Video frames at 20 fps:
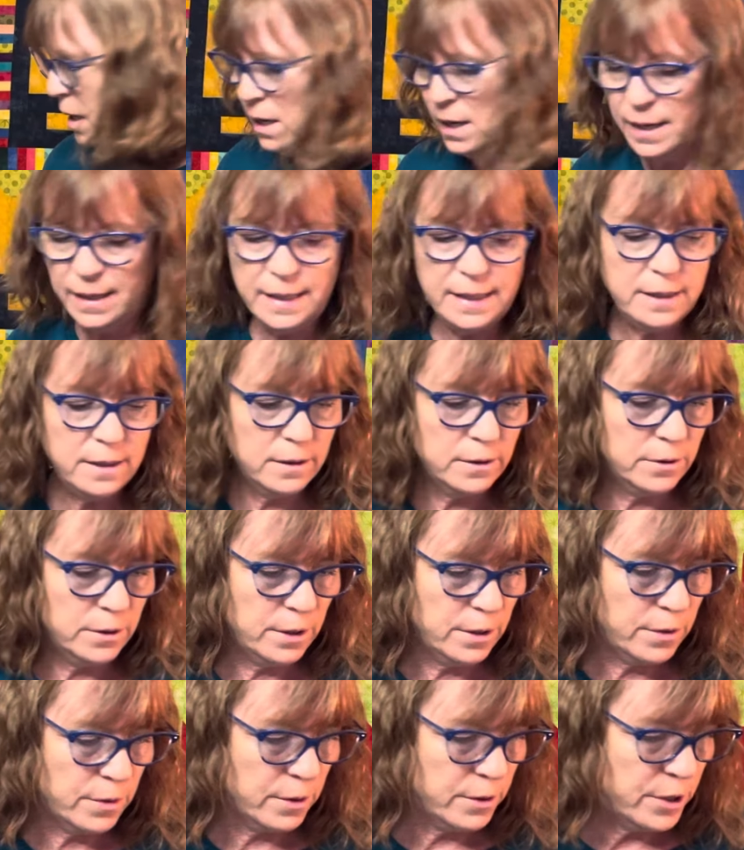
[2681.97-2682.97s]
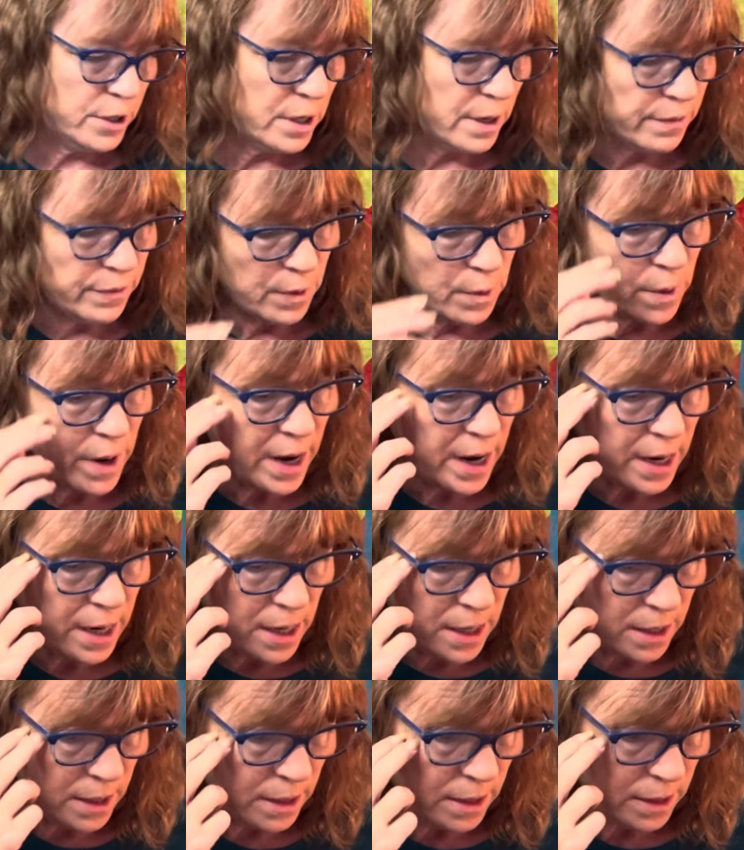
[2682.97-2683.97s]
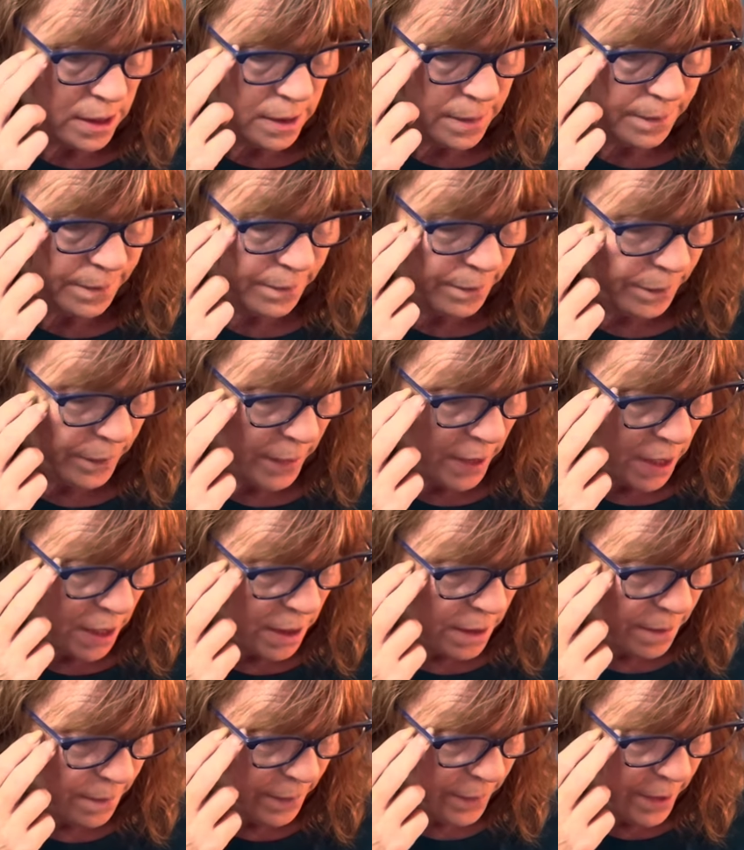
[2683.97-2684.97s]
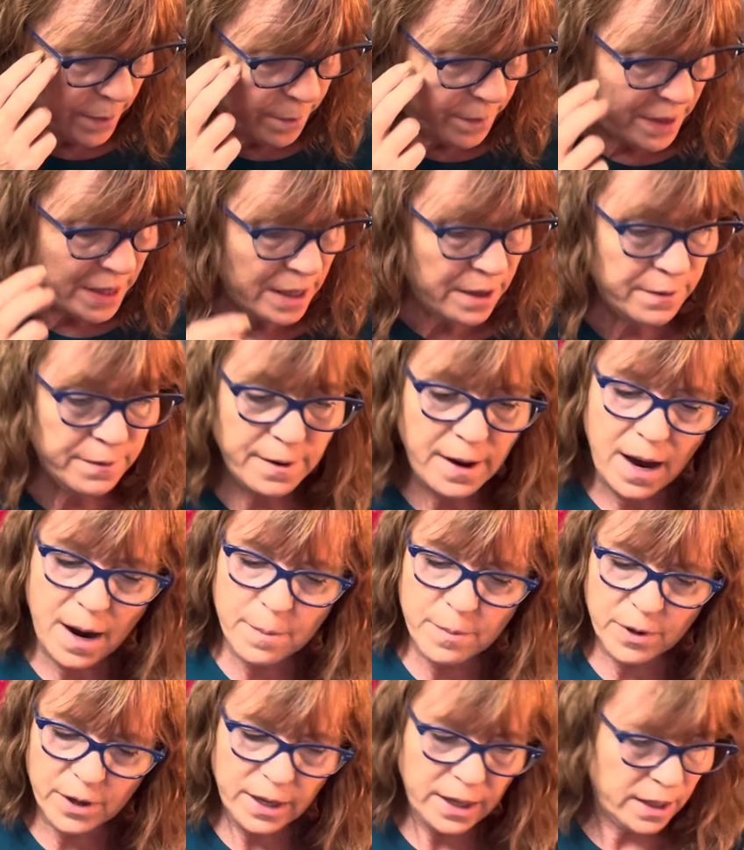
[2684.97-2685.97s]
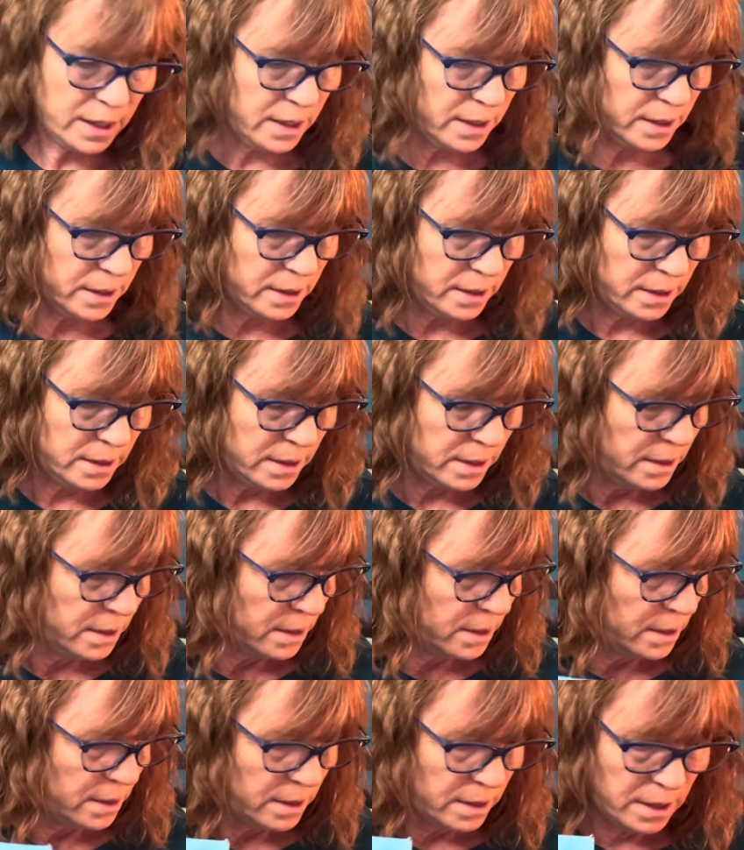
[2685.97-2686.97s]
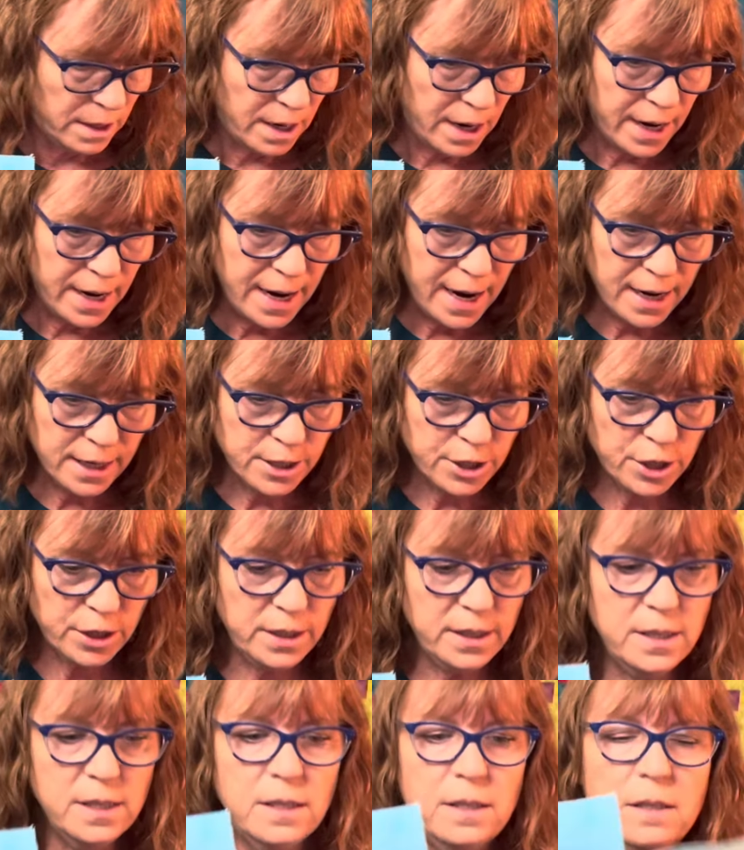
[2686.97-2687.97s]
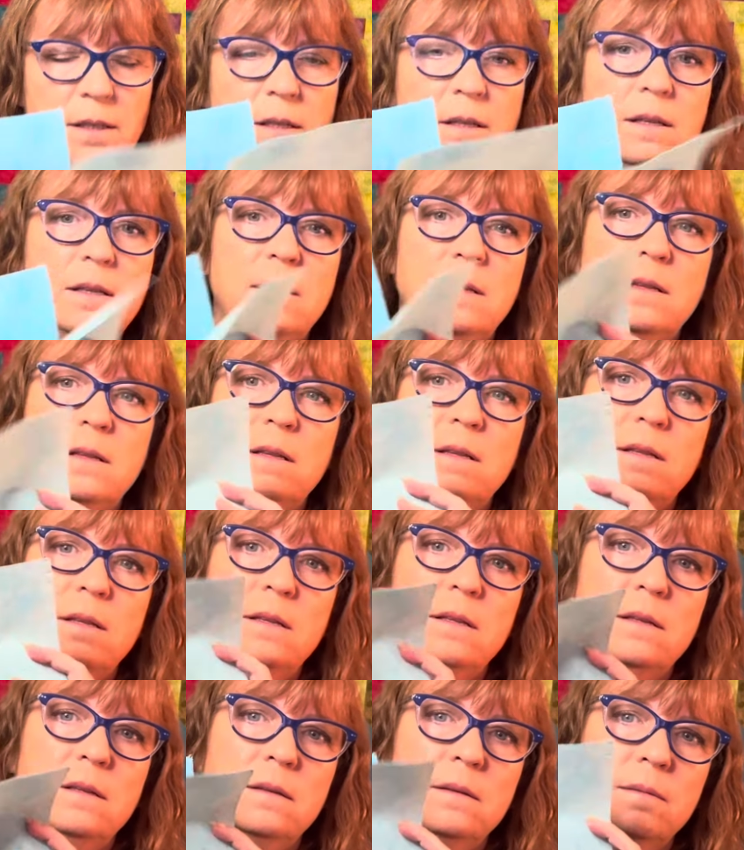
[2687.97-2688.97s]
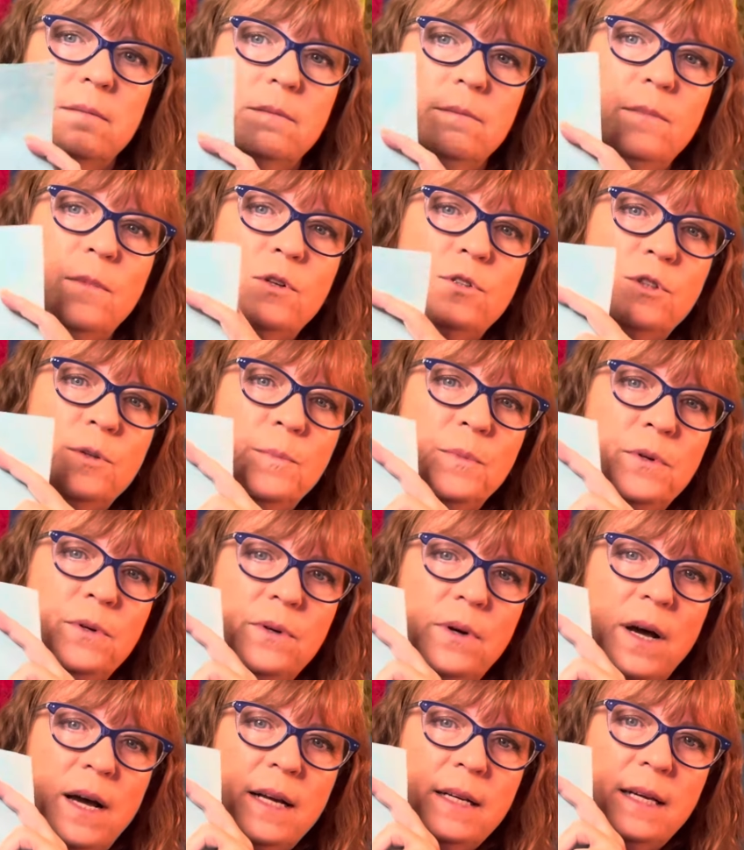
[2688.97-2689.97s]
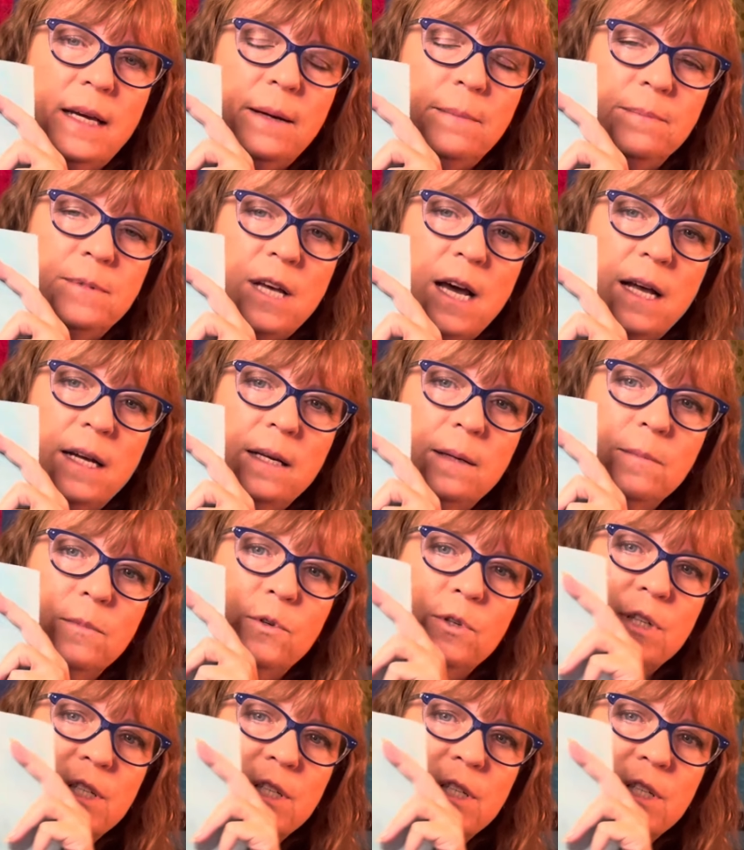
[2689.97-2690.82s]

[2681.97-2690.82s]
I need to learn to throw stuff away. Um, the bee fabric, I actually did multiple, I kept adding more